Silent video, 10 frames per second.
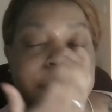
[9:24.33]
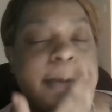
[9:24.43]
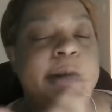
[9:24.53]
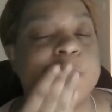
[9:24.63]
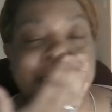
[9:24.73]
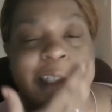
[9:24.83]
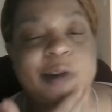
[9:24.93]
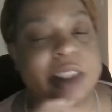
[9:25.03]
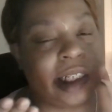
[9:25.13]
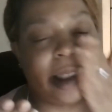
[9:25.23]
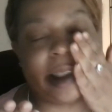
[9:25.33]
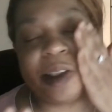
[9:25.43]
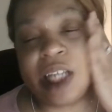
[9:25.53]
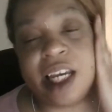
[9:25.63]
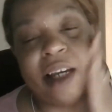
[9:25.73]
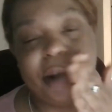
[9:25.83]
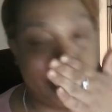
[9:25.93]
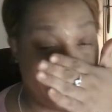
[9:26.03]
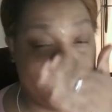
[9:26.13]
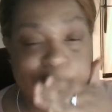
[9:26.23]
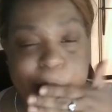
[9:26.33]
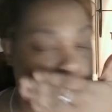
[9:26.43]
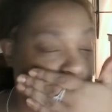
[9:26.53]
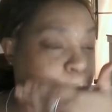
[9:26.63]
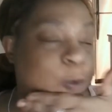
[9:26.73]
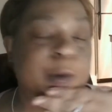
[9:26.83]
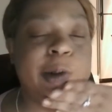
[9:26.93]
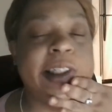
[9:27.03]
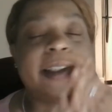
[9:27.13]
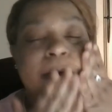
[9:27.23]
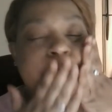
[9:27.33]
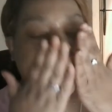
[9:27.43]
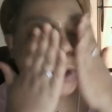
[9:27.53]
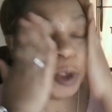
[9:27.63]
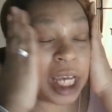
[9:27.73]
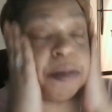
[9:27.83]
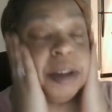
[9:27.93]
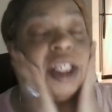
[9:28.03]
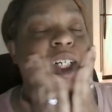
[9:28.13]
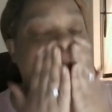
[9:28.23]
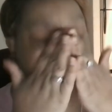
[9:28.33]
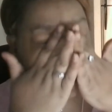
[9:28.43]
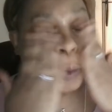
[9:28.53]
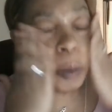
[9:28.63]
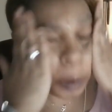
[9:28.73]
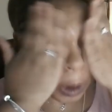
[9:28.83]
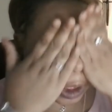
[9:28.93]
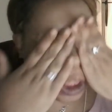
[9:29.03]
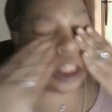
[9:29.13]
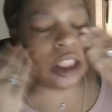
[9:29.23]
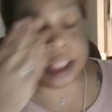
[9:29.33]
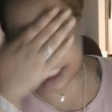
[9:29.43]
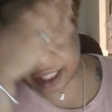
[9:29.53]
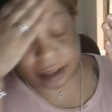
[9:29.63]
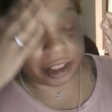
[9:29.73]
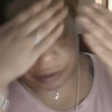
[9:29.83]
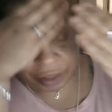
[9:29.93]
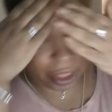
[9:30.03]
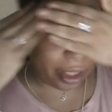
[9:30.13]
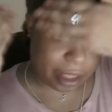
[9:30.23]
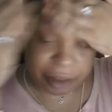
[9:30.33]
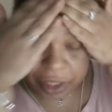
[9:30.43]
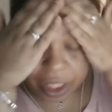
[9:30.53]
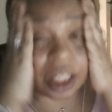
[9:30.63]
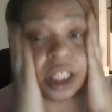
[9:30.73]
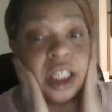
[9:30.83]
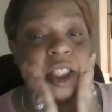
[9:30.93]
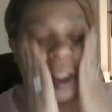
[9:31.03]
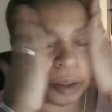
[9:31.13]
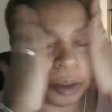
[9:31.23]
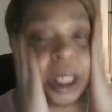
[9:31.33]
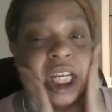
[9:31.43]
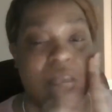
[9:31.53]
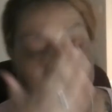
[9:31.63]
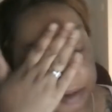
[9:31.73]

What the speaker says: Darrell was like, "You came, you did what you wanted to do, you got beat up. Now everything is everything, and just make it out of the